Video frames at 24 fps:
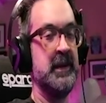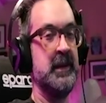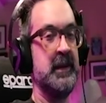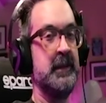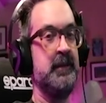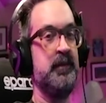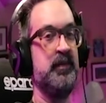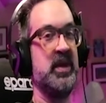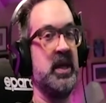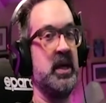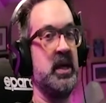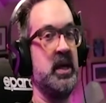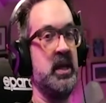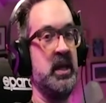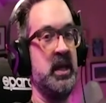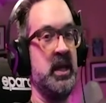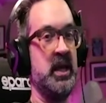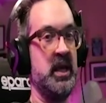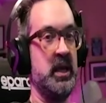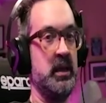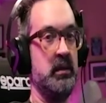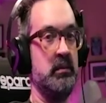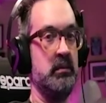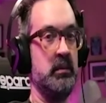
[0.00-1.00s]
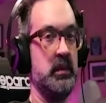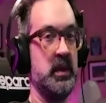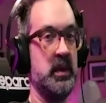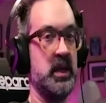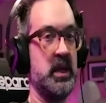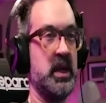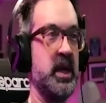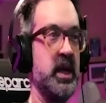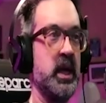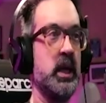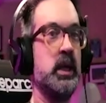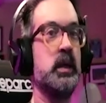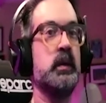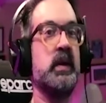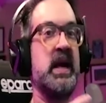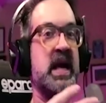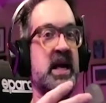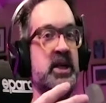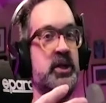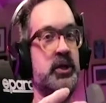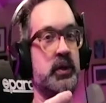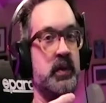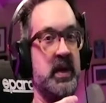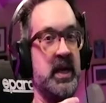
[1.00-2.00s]
and then kind of
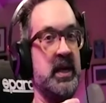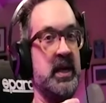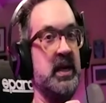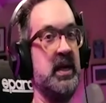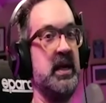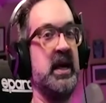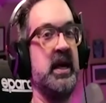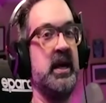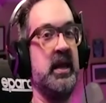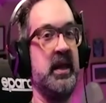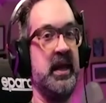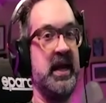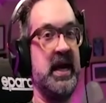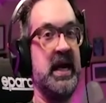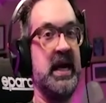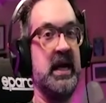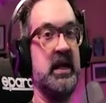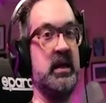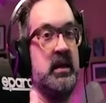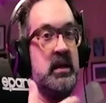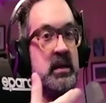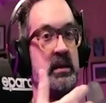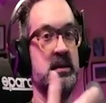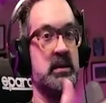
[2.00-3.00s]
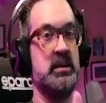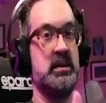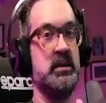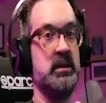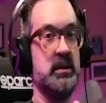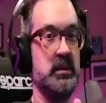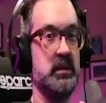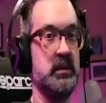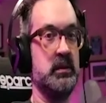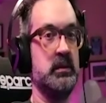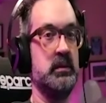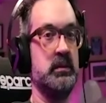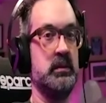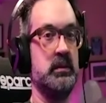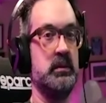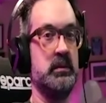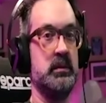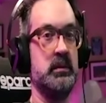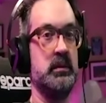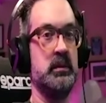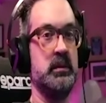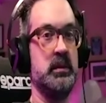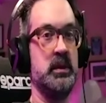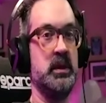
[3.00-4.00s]
graduated out of that into,
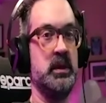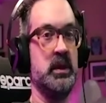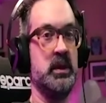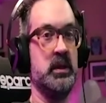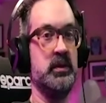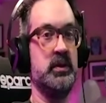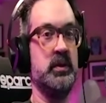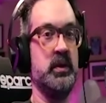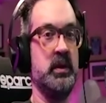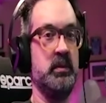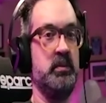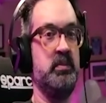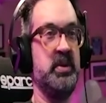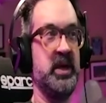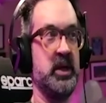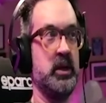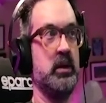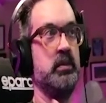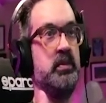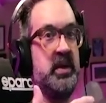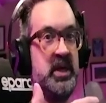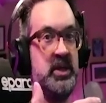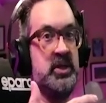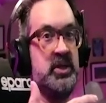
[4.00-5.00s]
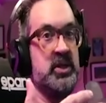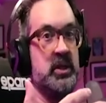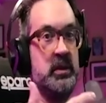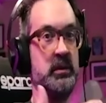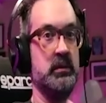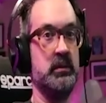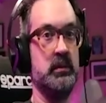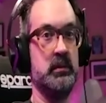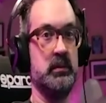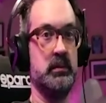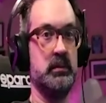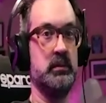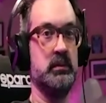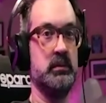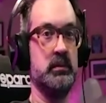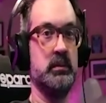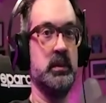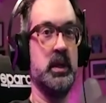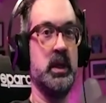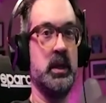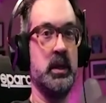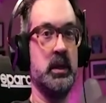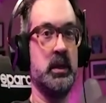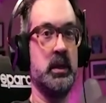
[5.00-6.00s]
you know, doing bigger budget
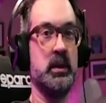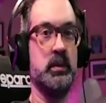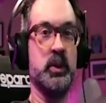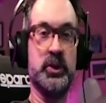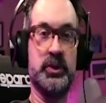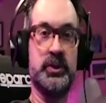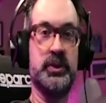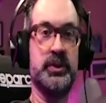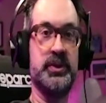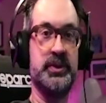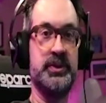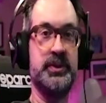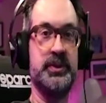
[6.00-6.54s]
uh, commercials.